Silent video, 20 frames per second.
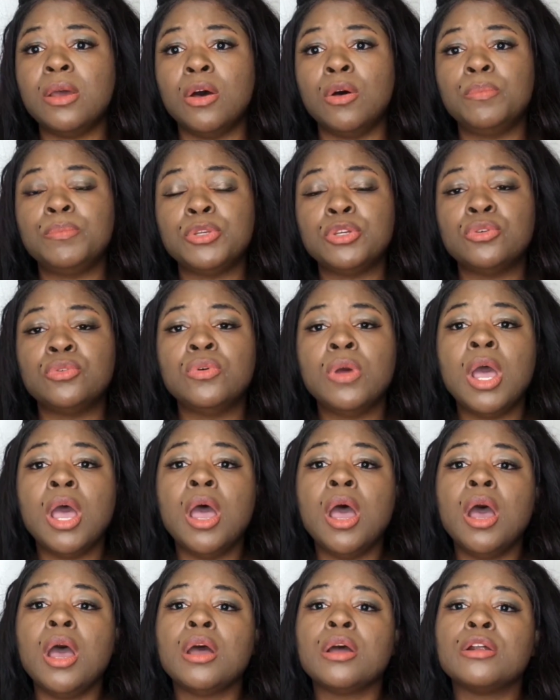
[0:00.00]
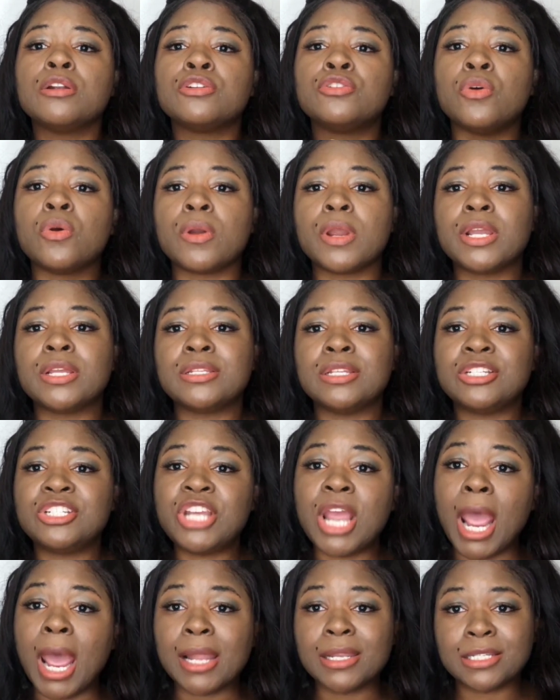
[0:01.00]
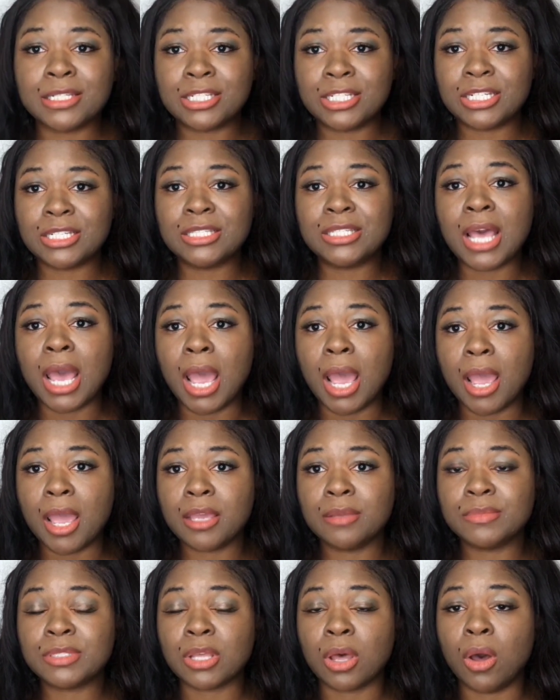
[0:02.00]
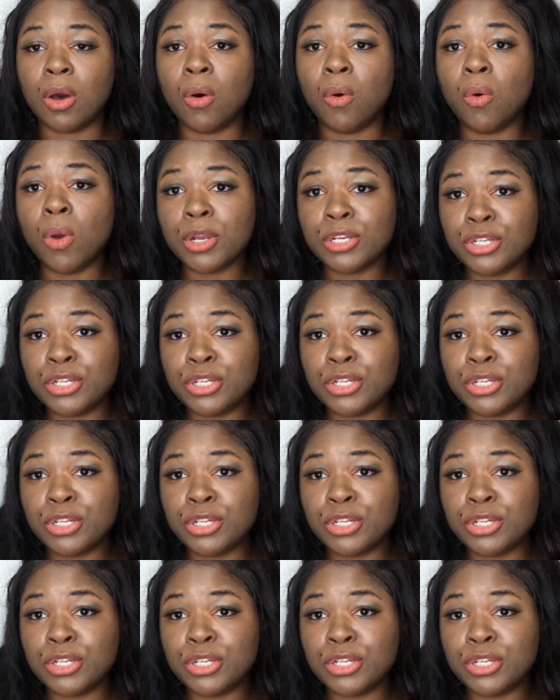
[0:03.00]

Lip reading: during the challenging times on your journey.